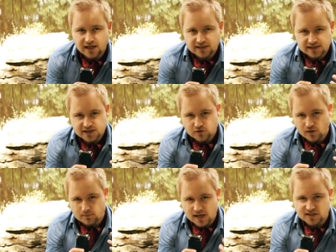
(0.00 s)
I think that's
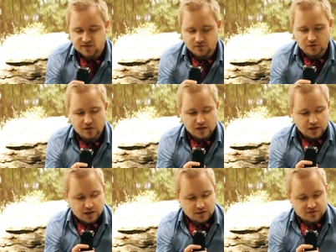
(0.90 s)
quite masterful
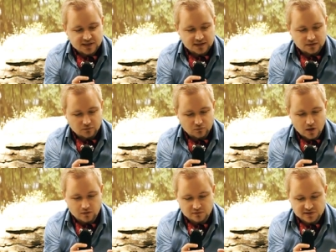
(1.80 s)
using
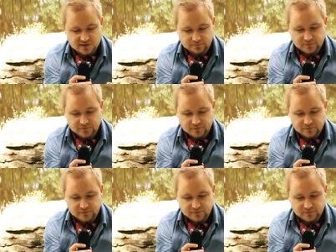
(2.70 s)
rose